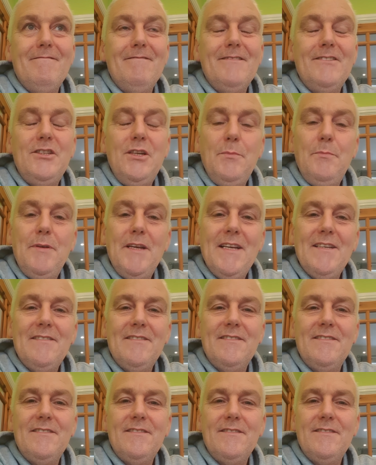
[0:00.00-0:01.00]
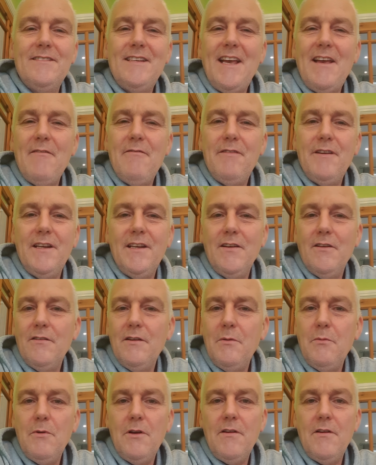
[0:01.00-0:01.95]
GPS set thing on it,